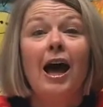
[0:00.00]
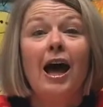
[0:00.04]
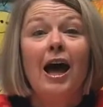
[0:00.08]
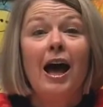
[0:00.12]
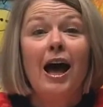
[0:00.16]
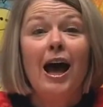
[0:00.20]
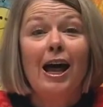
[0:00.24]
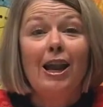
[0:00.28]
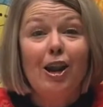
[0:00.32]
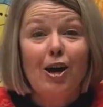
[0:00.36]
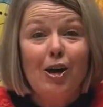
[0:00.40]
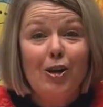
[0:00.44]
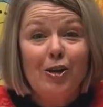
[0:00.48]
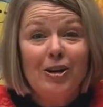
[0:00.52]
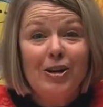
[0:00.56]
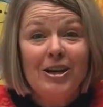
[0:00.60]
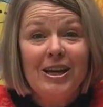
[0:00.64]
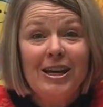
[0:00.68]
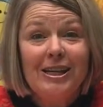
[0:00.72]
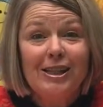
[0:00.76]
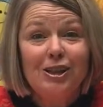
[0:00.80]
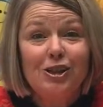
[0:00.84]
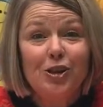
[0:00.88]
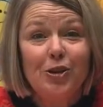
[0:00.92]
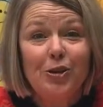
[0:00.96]
Hello
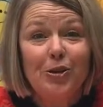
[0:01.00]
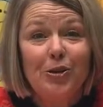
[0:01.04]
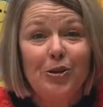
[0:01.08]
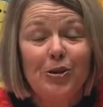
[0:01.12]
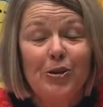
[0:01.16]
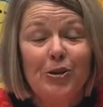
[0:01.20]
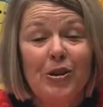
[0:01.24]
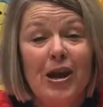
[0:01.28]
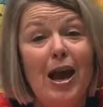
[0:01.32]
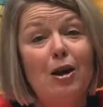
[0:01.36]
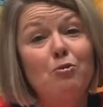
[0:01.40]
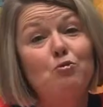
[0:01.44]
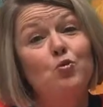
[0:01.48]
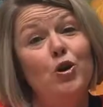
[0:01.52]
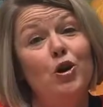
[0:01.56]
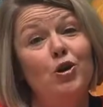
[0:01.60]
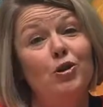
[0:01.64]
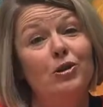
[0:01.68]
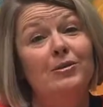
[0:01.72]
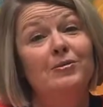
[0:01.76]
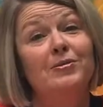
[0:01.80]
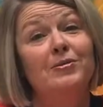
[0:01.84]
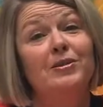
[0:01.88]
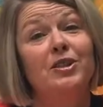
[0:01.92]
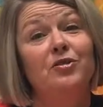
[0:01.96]
Year 2 and
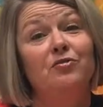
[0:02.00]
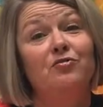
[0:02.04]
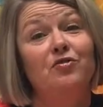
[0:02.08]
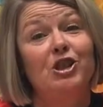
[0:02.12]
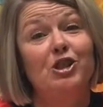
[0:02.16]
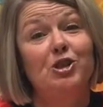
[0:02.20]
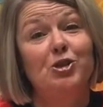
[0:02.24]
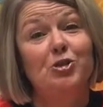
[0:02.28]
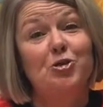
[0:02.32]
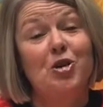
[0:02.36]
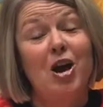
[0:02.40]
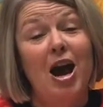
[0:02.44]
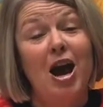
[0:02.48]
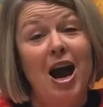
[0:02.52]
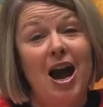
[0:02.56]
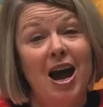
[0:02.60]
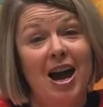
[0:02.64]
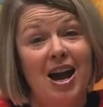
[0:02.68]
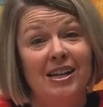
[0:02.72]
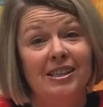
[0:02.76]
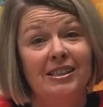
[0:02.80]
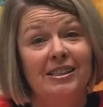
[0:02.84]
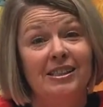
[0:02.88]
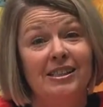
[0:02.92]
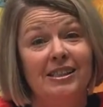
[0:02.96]
welcome to Visual
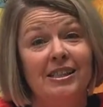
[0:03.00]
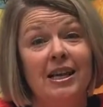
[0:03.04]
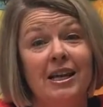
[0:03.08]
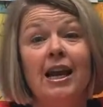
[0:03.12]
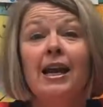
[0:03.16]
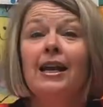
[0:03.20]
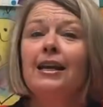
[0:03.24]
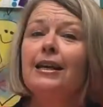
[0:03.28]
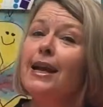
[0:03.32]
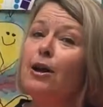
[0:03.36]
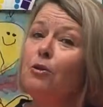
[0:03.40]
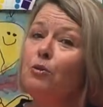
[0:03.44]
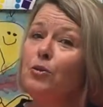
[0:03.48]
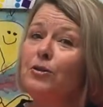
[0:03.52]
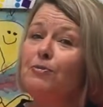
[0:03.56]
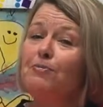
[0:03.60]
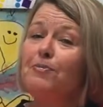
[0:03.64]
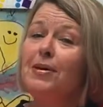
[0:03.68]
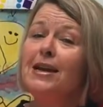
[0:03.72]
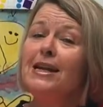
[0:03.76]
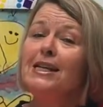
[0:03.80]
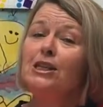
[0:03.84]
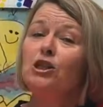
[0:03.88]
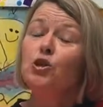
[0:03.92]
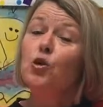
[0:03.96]
Arts. Now we've
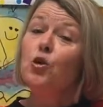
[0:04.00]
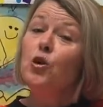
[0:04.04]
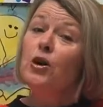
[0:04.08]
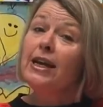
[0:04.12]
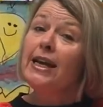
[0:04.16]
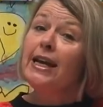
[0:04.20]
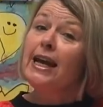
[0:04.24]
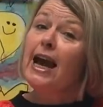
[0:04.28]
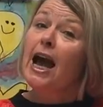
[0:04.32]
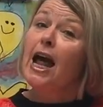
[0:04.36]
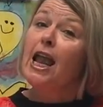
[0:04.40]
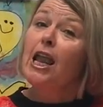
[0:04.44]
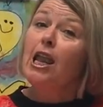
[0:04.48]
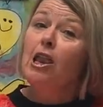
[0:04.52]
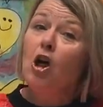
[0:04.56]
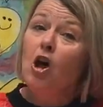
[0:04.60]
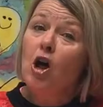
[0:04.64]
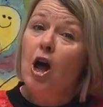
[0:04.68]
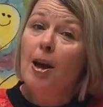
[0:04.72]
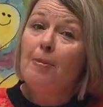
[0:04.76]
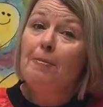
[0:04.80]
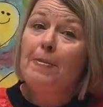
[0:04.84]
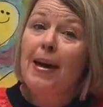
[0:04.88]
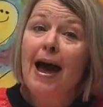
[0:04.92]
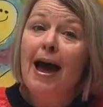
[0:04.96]
been talking a
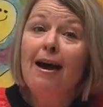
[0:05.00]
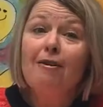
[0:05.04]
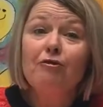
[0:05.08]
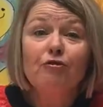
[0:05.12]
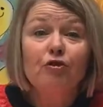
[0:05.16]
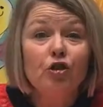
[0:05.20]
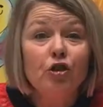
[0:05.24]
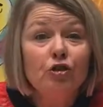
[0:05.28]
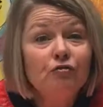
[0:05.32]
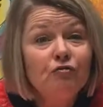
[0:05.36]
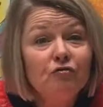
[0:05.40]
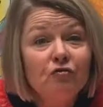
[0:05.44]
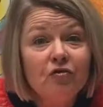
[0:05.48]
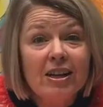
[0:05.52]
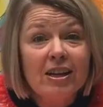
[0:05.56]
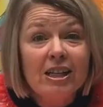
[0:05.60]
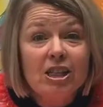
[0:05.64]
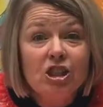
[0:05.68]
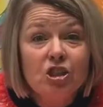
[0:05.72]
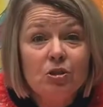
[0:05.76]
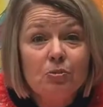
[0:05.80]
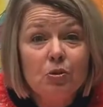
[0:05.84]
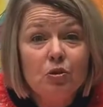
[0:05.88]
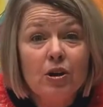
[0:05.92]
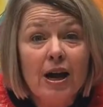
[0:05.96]
lot about fruit and
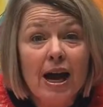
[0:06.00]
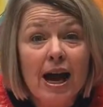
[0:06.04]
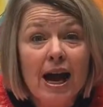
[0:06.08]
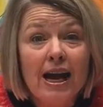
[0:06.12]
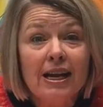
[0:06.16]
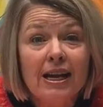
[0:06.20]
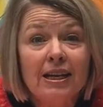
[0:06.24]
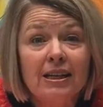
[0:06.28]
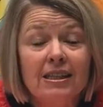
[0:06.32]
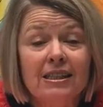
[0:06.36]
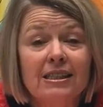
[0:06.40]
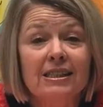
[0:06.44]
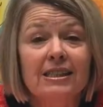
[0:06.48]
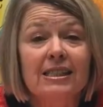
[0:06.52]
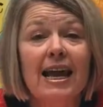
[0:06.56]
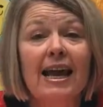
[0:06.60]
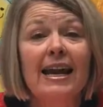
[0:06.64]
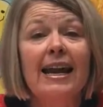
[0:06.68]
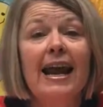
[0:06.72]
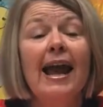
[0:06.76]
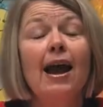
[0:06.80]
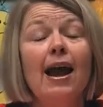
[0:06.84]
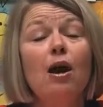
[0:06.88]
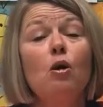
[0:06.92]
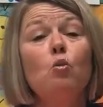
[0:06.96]
vegetable gardens and
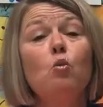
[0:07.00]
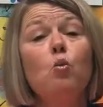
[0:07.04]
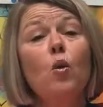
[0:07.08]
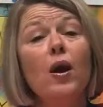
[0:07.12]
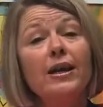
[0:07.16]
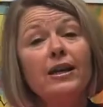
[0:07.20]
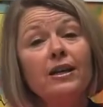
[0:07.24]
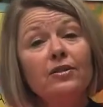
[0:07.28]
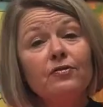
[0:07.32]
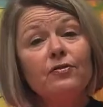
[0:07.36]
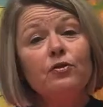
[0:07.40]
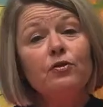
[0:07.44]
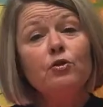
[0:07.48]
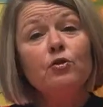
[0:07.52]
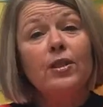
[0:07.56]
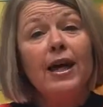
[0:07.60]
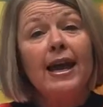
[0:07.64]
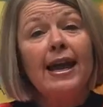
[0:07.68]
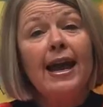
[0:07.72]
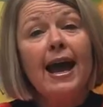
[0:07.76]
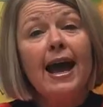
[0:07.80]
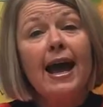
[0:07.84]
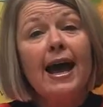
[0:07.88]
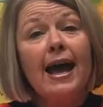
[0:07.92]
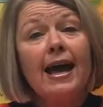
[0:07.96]
how wonderful
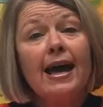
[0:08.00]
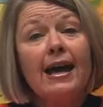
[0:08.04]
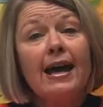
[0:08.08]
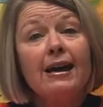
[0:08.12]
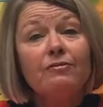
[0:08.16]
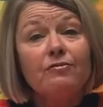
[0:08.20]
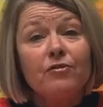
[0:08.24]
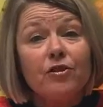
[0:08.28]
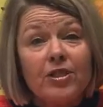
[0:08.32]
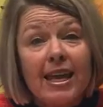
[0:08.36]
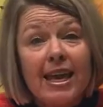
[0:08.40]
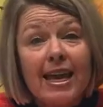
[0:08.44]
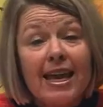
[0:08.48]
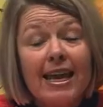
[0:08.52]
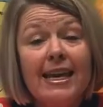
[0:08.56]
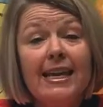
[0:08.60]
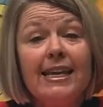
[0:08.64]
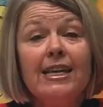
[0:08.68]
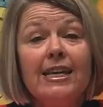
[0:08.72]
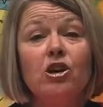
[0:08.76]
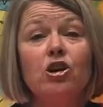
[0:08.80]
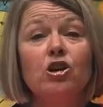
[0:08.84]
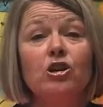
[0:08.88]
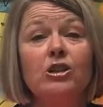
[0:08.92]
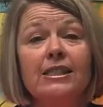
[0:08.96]
they are for their
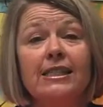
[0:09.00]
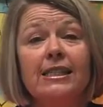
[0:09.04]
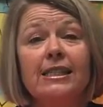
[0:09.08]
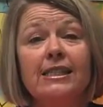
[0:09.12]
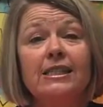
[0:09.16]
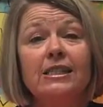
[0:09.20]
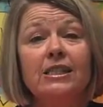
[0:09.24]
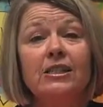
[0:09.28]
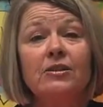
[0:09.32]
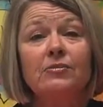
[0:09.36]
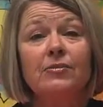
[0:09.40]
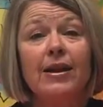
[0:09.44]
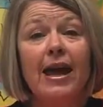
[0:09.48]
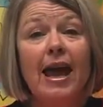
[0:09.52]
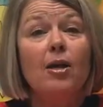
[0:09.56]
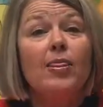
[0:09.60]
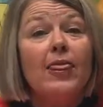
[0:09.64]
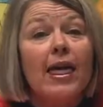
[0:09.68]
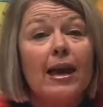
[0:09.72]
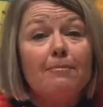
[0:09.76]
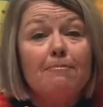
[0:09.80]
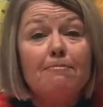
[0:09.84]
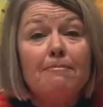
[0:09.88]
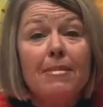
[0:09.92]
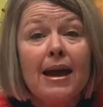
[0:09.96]
ecosystem, how
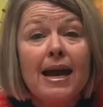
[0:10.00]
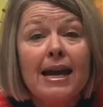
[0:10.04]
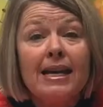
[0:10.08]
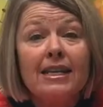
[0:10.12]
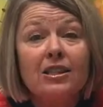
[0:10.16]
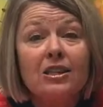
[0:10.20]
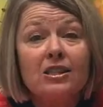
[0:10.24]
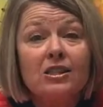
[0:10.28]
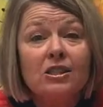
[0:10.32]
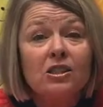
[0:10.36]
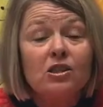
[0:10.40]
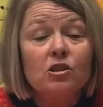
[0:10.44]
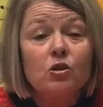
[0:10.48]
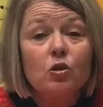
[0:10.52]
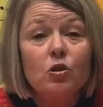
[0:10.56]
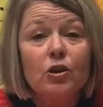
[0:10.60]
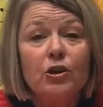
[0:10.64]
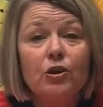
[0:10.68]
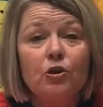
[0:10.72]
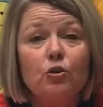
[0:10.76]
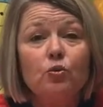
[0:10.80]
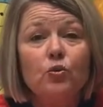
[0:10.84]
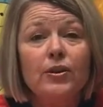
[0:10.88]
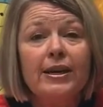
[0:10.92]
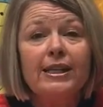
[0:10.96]
they make the
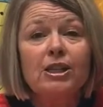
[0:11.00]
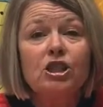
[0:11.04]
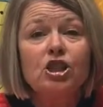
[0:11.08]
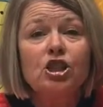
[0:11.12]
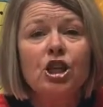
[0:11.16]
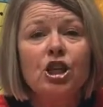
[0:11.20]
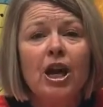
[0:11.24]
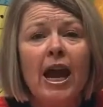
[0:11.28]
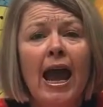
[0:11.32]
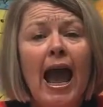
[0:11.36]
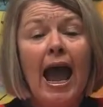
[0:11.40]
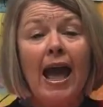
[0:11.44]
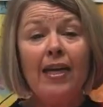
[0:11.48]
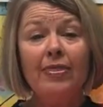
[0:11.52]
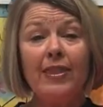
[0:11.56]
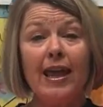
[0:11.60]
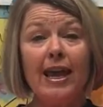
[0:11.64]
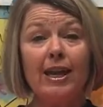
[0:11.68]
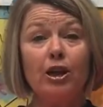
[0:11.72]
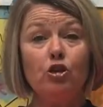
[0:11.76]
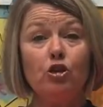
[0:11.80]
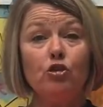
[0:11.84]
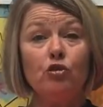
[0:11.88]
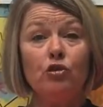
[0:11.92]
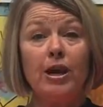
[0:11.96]
soil rich and they
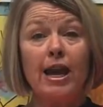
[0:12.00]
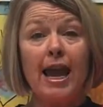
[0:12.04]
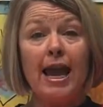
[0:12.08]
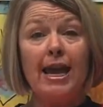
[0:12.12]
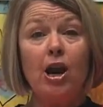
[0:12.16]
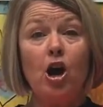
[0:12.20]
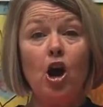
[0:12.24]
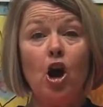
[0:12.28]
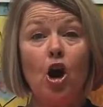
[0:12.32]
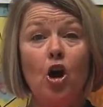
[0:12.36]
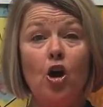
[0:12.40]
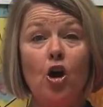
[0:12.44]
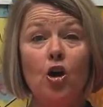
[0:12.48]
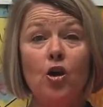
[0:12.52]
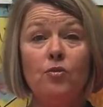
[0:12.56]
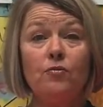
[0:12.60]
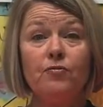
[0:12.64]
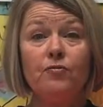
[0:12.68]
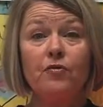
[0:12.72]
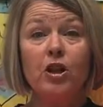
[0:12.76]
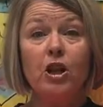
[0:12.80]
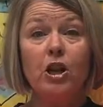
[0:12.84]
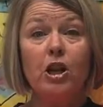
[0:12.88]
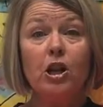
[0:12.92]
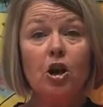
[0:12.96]
create a home
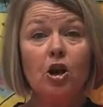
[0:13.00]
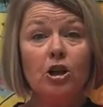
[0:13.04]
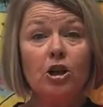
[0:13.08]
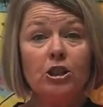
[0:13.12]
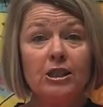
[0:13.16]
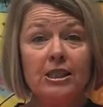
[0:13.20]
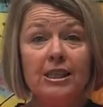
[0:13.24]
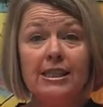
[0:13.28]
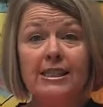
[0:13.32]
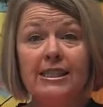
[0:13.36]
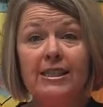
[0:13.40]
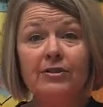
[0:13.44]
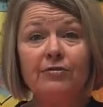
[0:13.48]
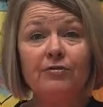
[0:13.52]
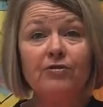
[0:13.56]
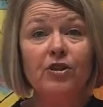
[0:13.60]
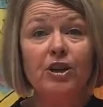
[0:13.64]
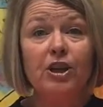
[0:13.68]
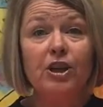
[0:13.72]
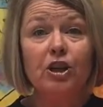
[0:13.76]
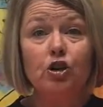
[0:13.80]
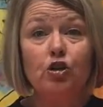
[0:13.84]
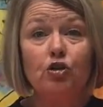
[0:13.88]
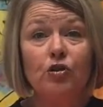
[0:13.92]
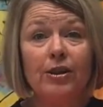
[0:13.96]
for lots of
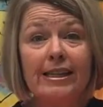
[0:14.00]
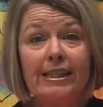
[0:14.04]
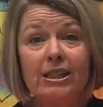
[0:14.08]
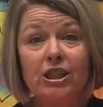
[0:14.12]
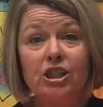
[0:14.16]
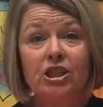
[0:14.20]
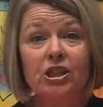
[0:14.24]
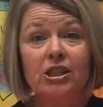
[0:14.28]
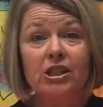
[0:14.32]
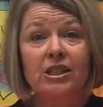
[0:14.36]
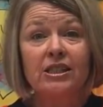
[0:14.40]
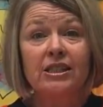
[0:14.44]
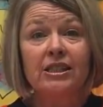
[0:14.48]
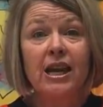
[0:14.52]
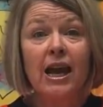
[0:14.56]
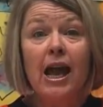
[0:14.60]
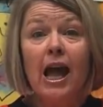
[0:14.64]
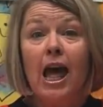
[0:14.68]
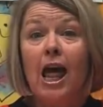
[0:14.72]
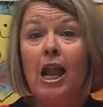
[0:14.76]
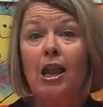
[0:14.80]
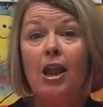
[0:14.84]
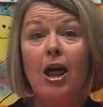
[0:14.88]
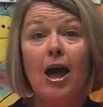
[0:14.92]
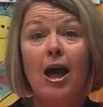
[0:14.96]
different creatures
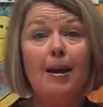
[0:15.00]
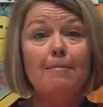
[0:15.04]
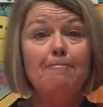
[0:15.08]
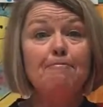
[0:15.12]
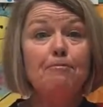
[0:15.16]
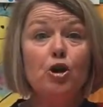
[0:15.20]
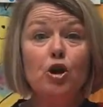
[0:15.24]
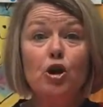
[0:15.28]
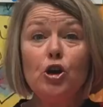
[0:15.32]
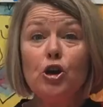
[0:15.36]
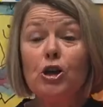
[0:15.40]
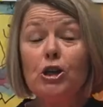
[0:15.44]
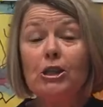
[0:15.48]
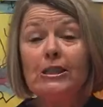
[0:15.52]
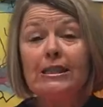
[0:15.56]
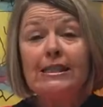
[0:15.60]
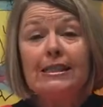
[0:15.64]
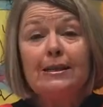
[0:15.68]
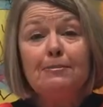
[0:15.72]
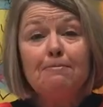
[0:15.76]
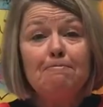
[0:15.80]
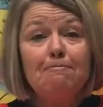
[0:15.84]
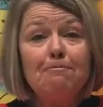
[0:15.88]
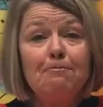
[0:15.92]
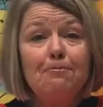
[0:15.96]
like birds
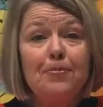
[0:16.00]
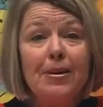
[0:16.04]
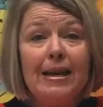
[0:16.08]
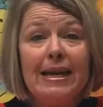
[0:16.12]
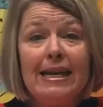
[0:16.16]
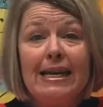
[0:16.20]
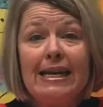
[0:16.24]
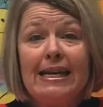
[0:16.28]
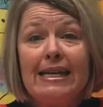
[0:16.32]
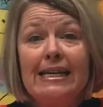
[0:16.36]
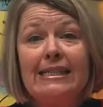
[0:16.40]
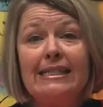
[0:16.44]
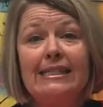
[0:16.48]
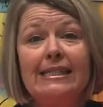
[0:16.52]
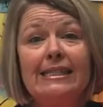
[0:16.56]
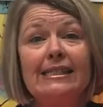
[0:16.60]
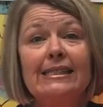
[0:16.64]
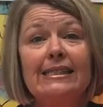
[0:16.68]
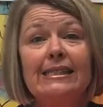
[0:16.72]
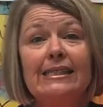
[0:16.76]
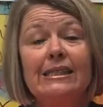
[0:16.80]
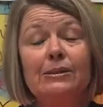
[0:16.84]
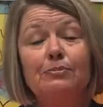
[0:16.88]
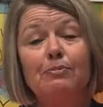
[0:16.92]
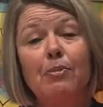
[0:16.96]
and bees and
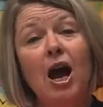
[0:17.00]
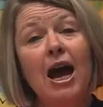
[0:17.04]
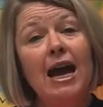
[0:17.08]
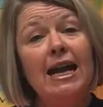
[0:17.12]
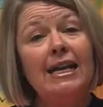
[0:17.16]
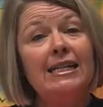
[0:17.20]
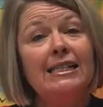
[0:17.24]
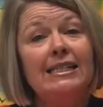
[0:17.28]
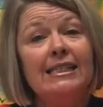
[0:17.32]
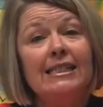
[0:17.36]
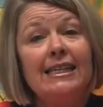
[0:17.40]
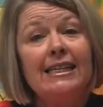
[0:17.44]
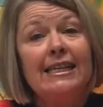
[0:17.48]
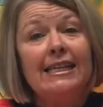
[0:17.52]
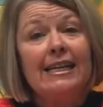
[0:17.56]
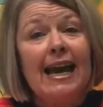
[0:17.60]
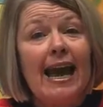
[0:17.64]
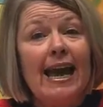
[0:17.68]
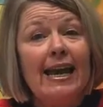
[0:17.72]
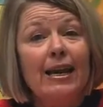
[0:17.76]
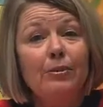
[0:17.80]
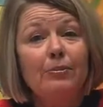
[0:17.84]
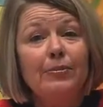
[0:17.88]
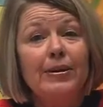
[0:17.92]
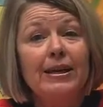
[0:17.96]
spiders and
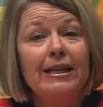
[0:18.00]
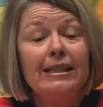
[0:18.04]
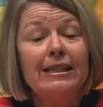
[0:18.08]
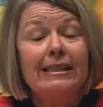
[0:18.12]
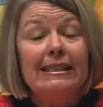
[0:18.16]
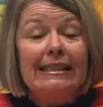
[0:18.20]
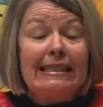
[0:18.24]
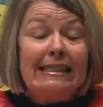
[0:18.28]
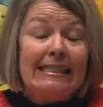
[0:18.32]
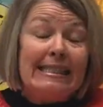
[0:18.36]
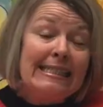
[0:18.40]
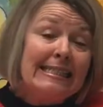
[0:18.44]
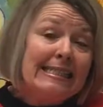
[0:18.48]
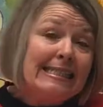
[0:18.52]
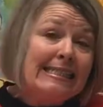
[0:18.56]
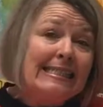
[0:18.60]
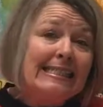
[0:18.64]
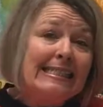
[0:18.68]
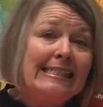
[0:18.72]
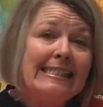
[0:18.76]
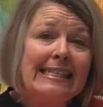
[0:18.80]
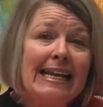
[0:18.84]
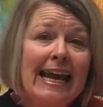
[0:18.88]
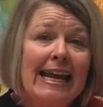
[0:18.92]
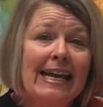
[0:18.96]
caterpillars and
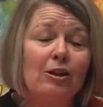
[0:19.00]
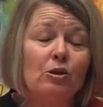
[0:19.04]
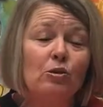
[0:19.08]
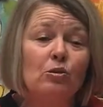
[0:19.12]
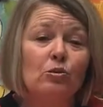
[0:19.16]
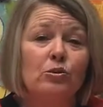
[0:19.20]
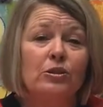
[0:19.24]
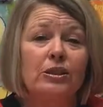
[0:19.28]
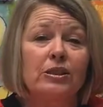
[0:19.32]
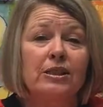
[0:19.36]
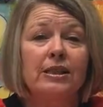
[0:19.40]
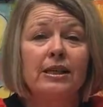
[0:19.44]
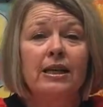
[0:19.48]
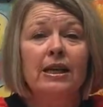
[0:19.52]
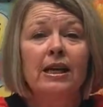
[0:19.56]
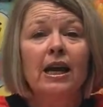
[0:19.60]
snails.